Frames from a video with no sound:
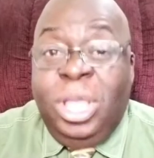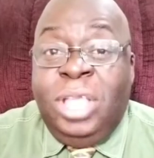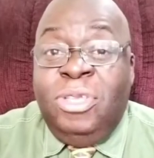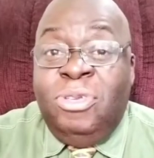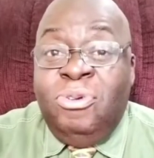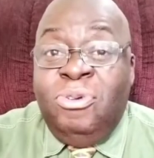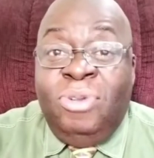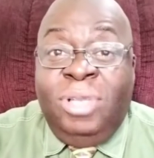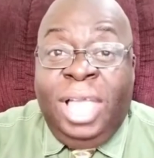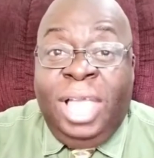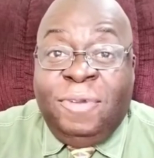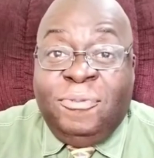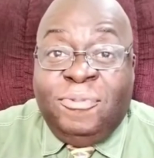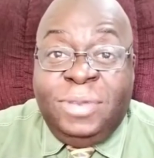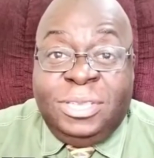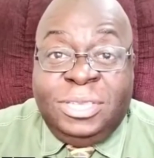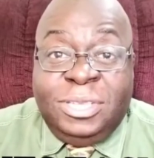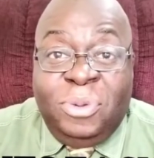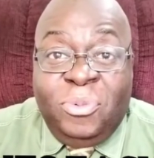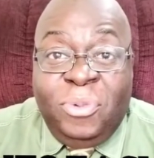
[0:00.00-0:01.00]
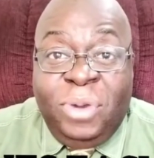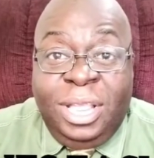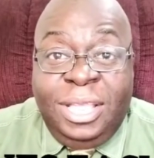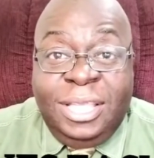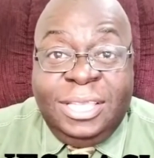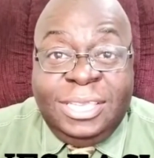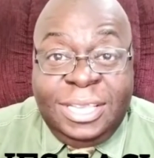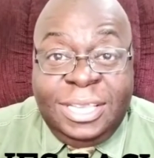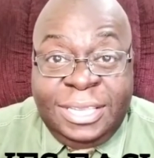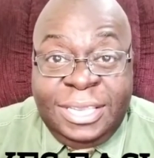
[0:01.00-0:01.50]
Wouldn't you like for
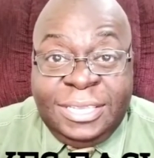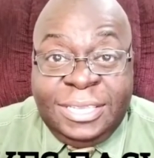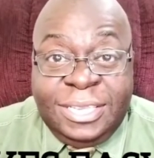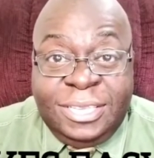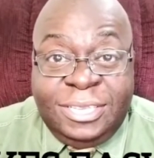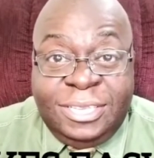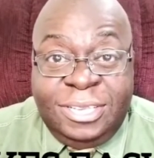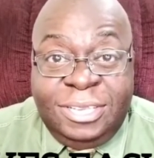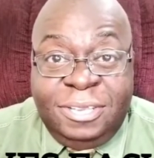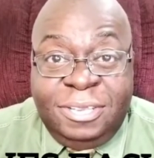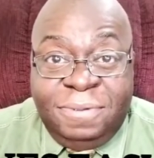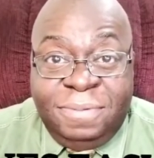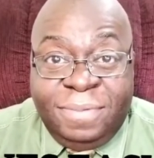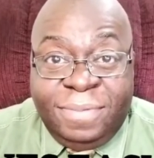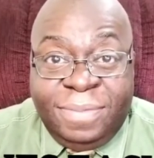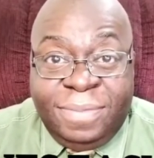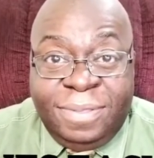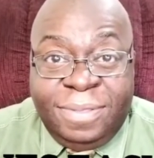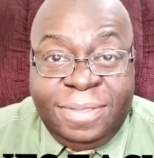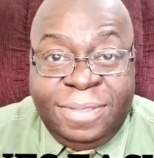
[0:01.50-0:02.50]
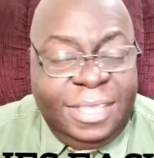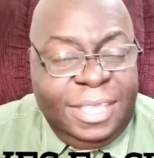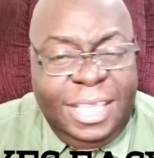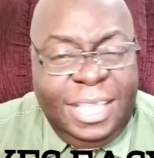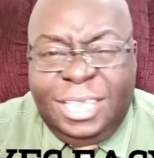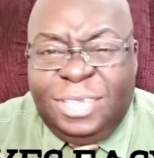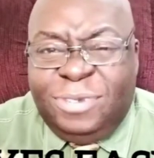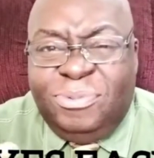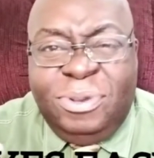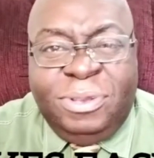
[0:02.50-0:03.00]
someone to listen to you?
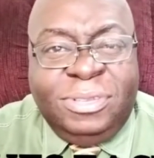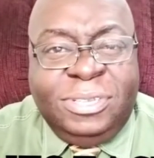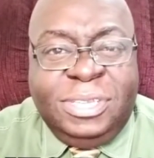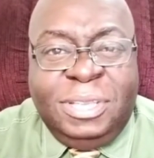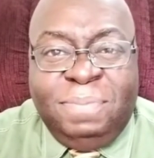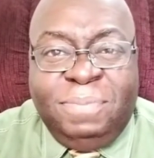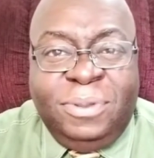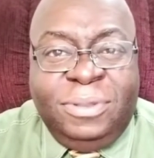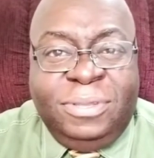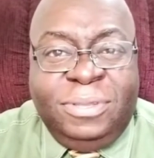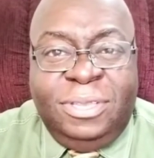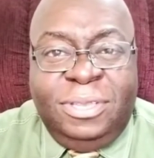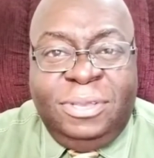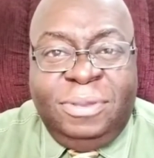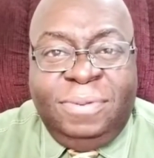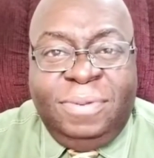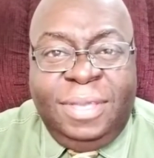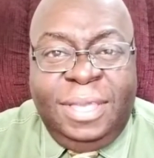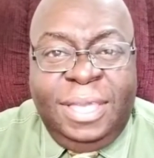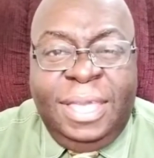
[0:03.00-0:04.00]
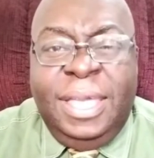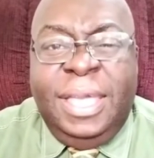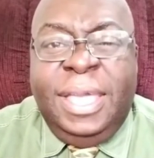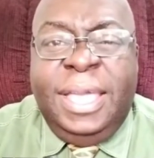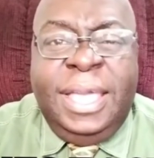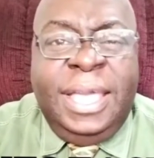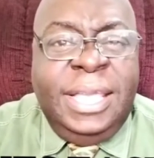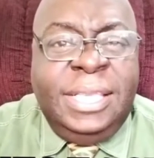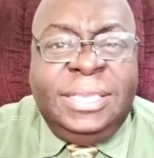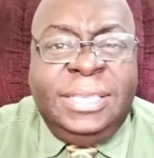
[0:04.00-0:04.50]
It's real simple to do.
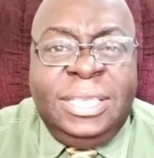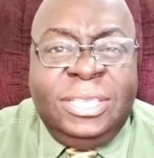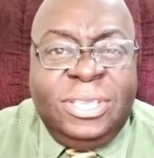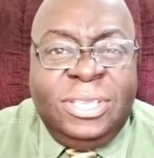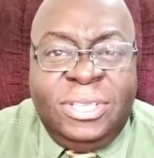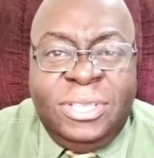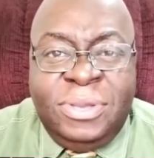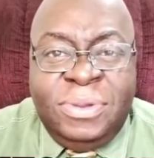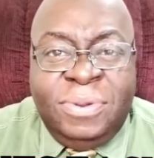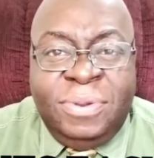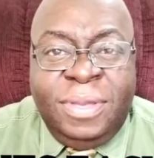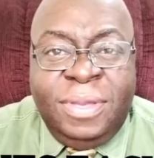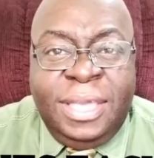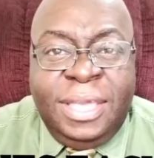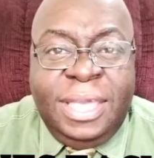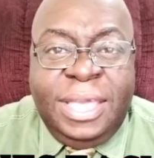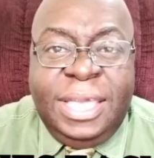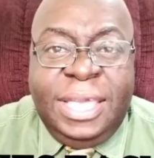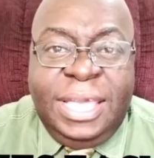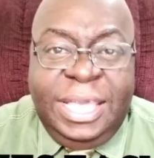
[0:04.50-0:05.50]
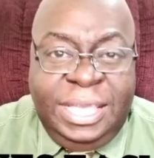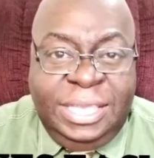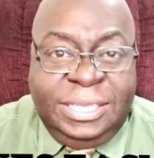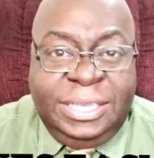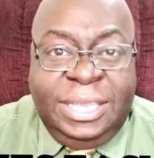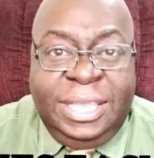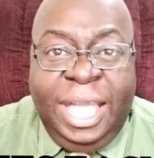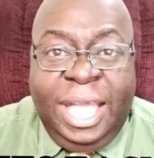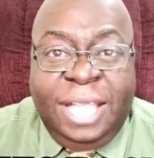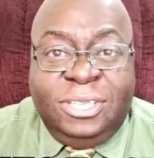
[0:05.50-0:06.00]
Easy to do,
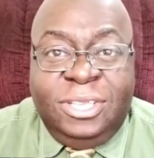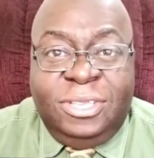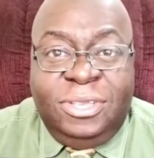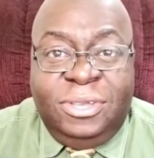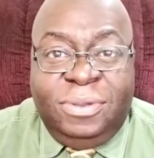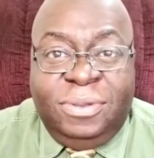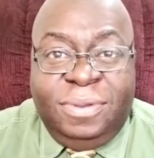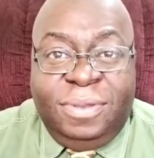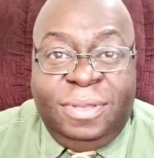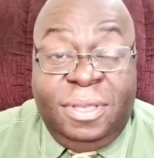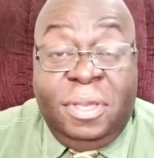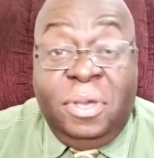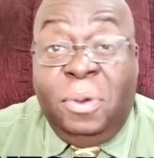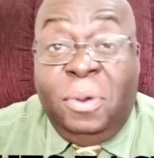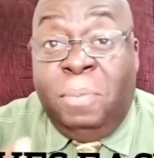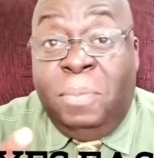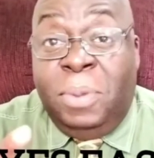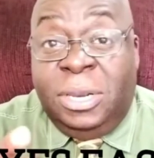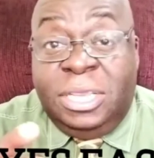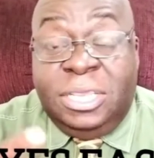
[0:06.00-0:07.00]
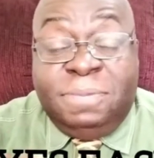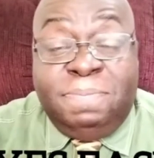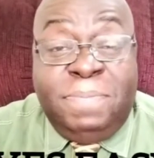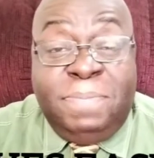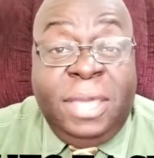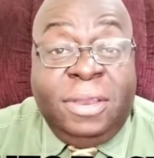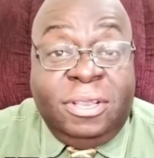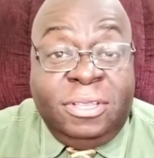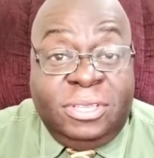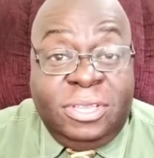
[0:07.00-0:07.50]
easy not to do. But it's
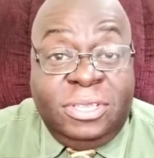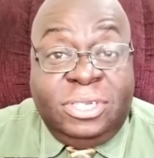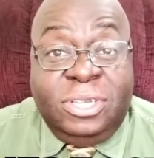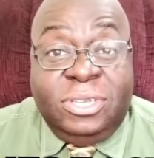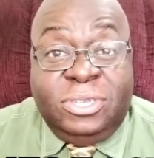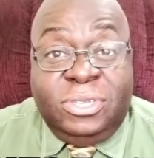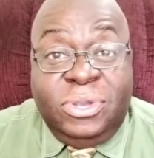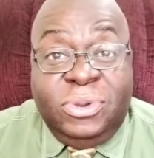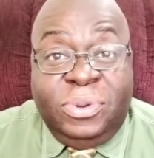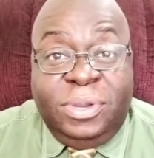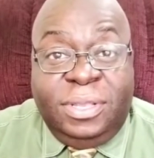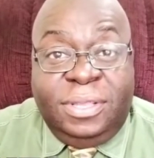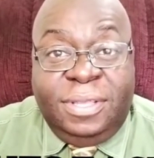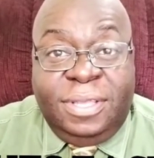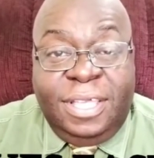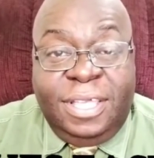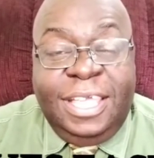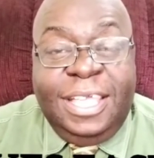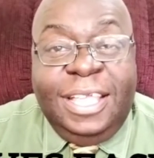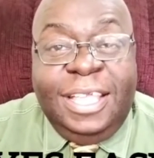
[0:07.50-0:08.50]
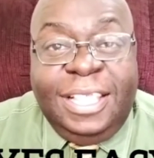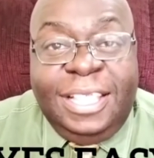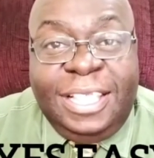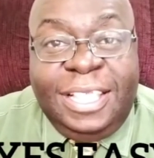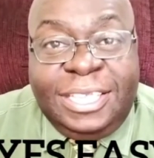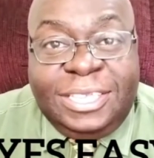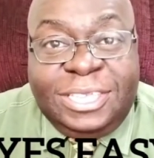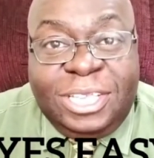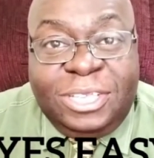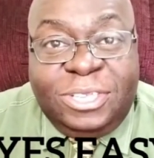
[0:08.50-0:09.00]
better to just do it.
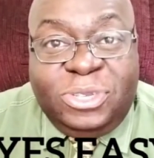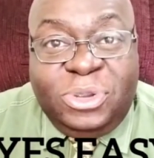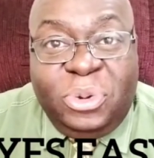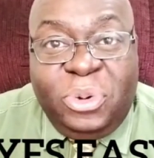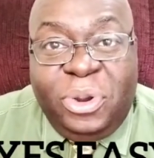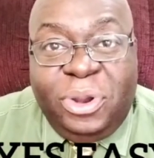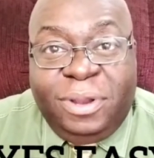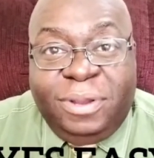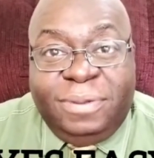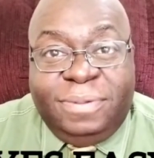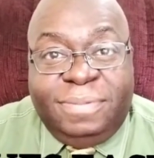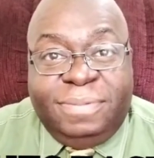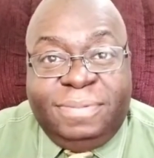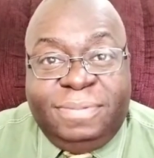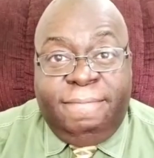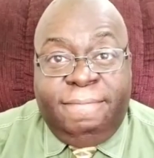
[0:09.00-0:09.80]
Listen to her.